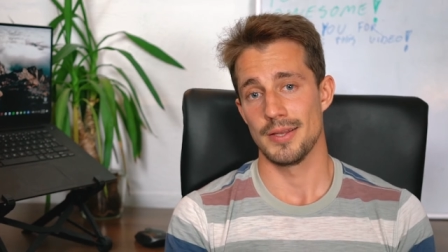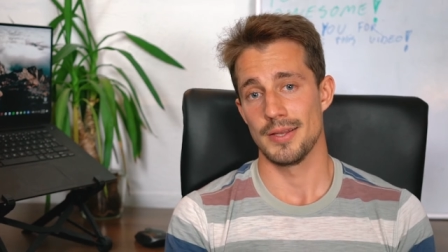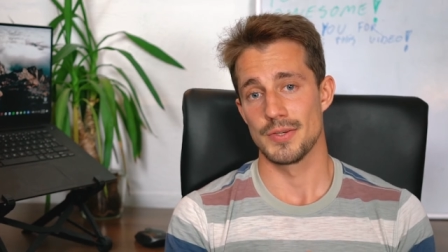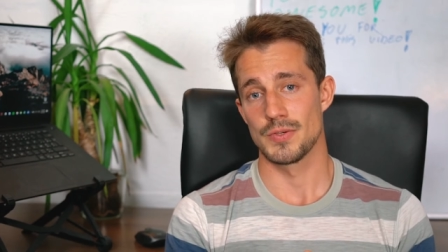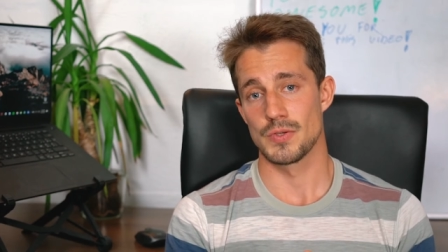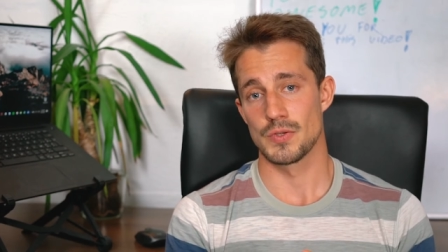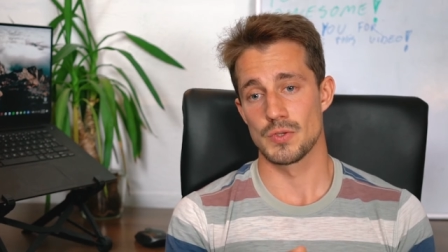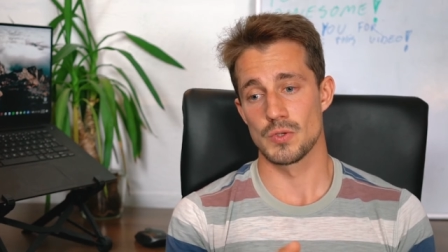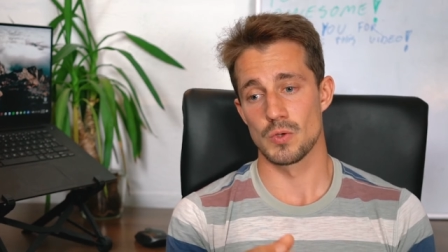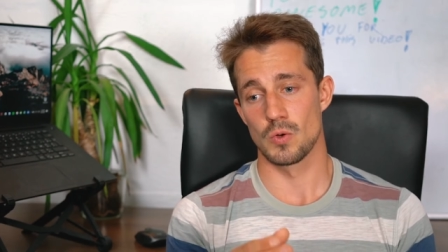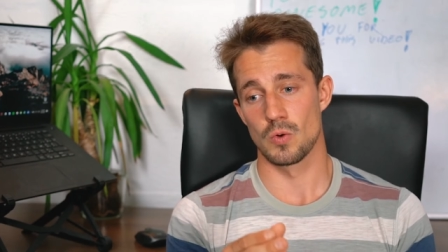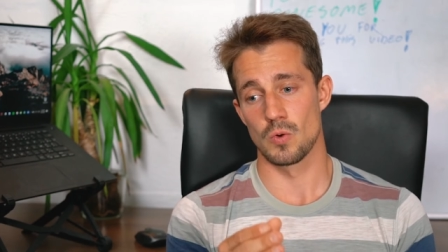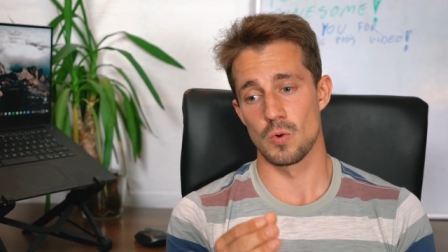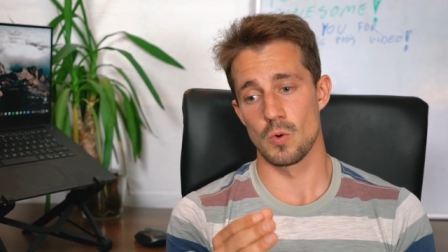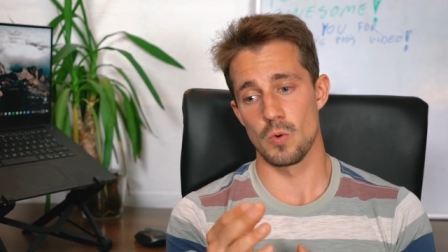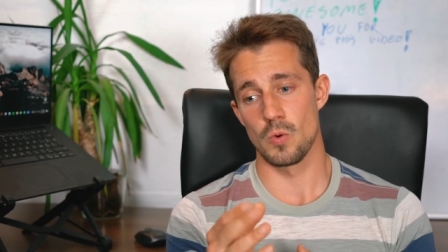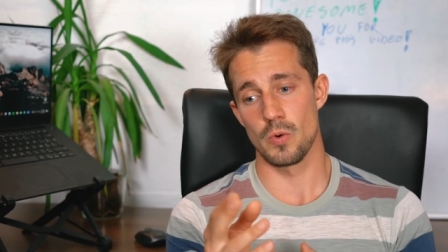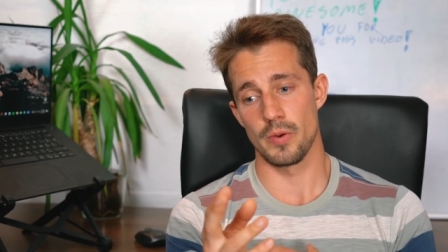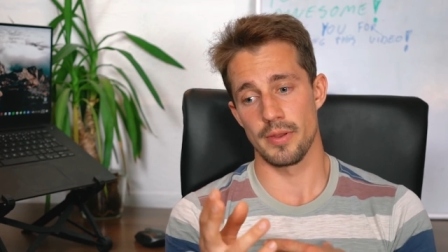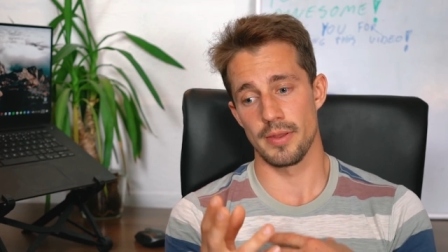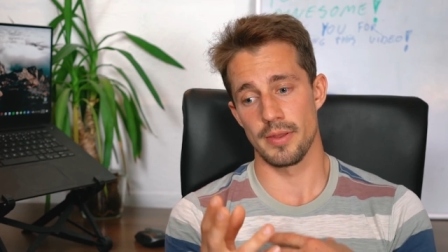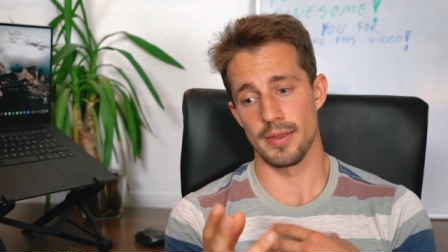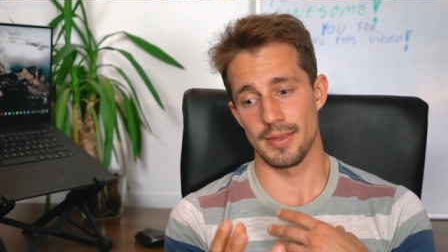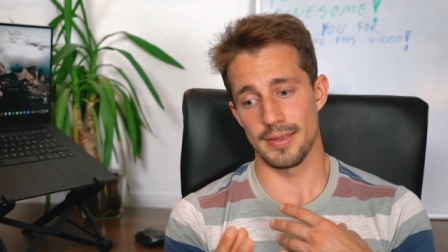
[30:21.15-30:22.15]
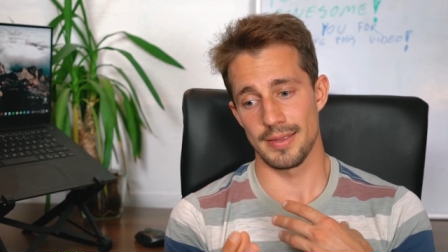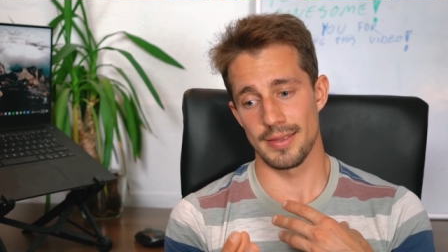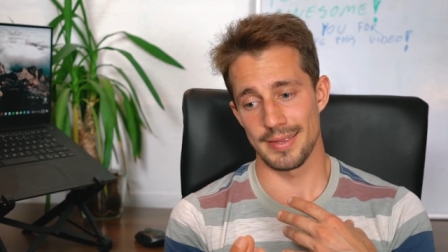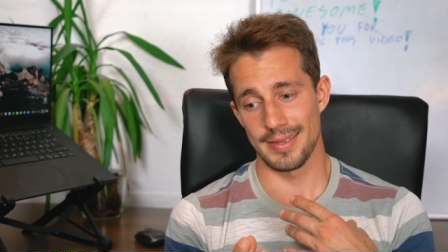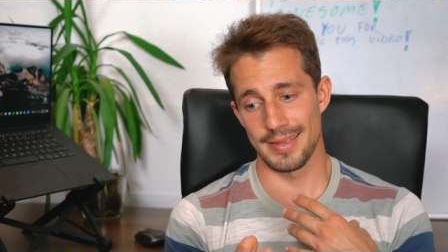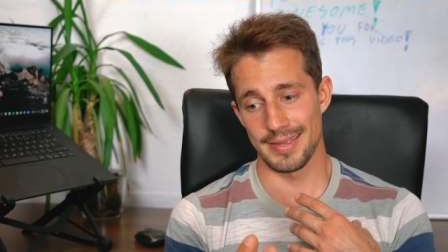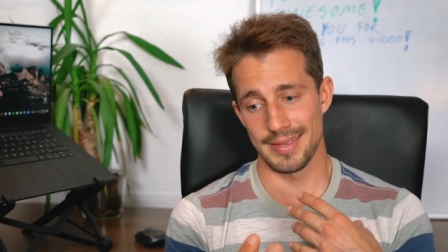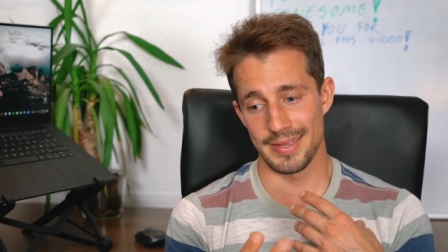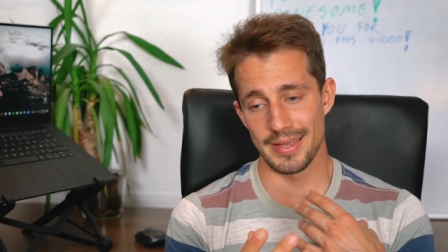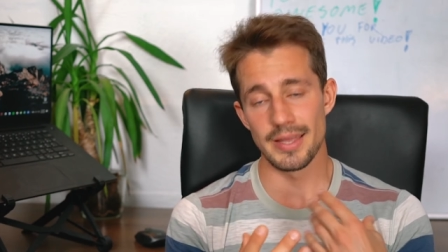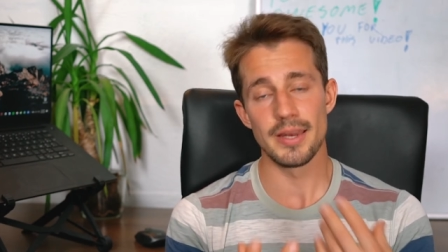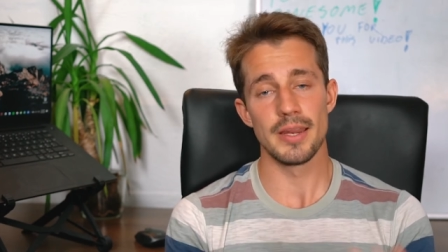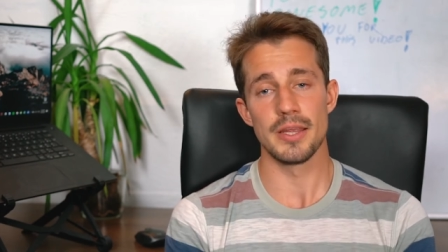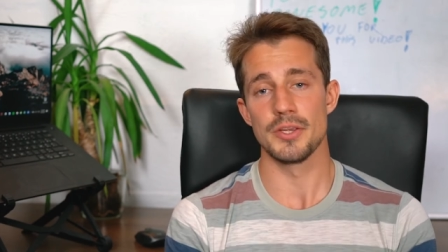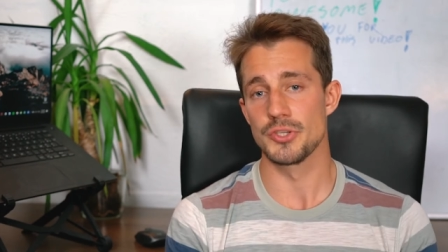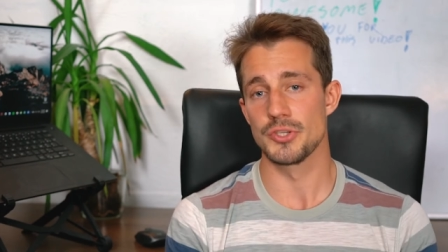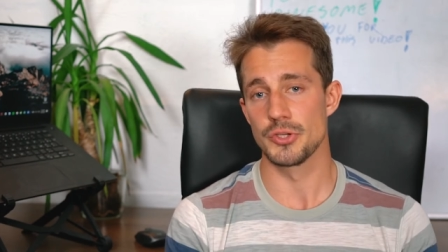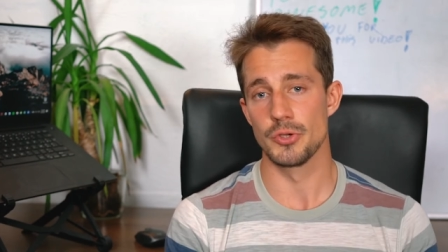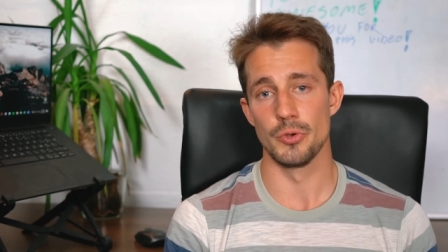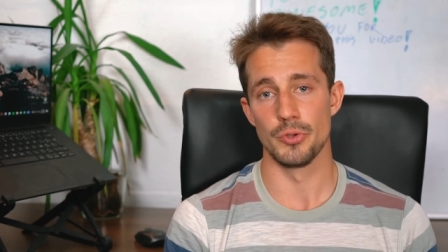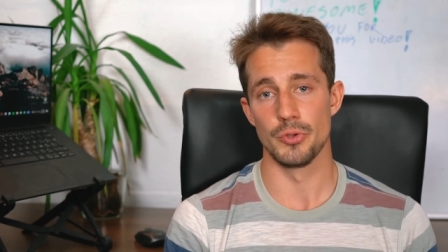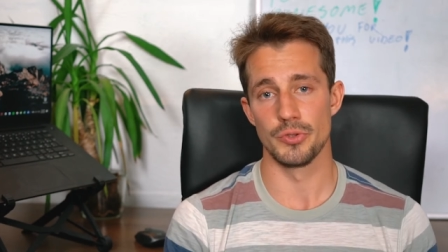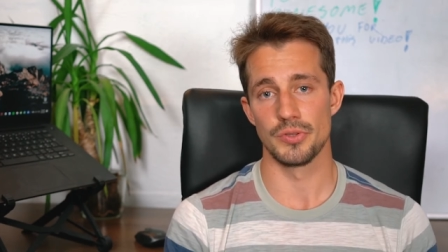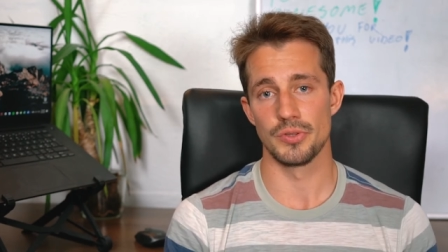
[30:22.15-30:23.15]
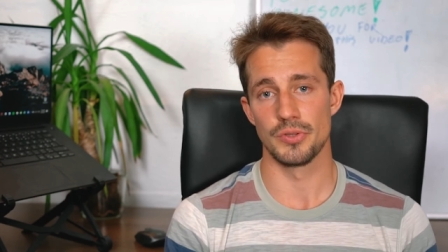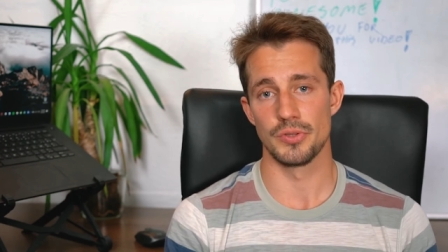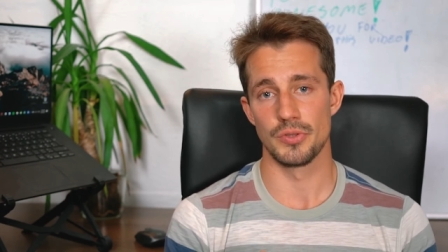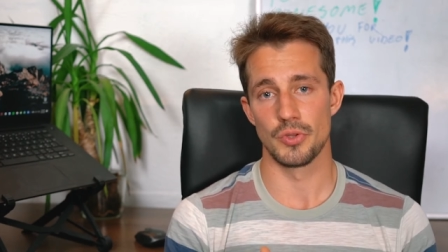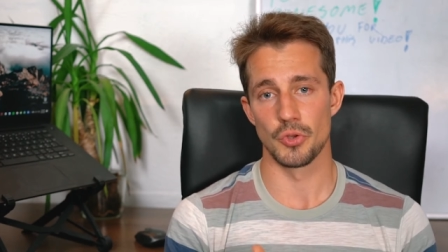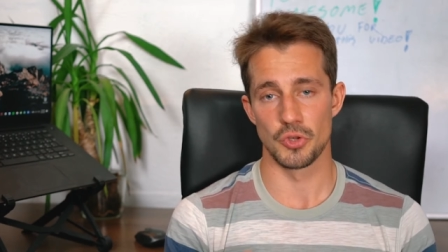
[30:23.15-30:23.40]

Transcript: So it is good